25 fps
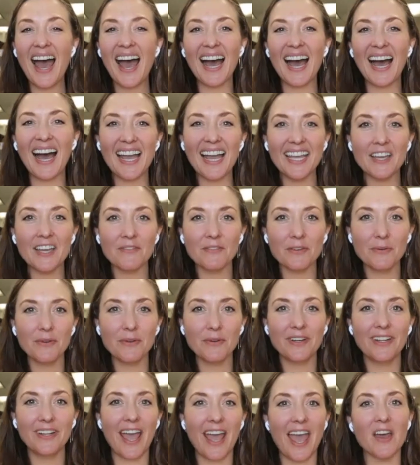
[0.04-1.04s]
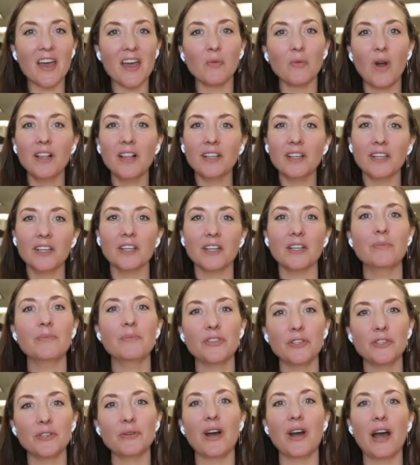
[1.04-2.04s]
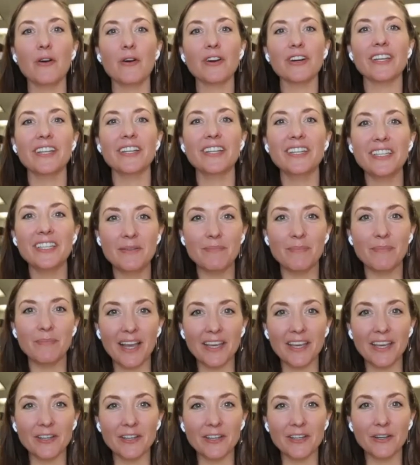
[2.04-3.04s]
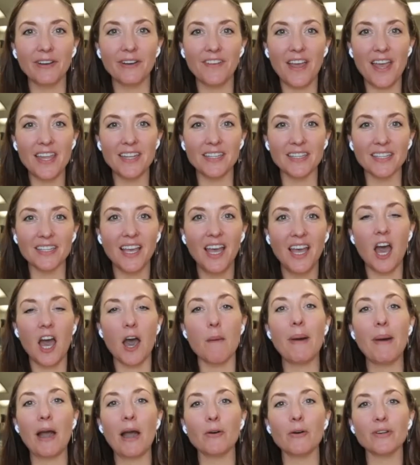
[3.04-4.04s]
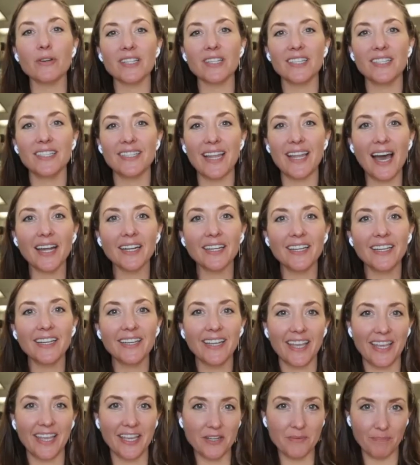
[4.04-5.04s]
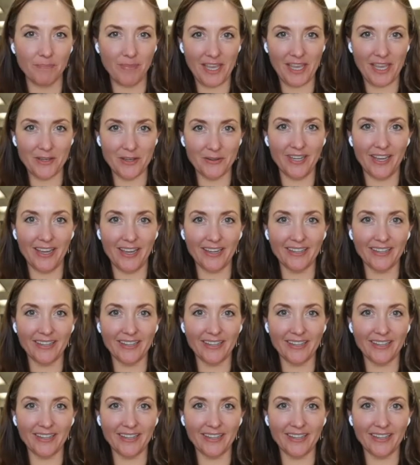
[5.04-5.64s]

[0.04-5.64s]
Hi, everyone, and welcome to our IndieBio event about data and biotech.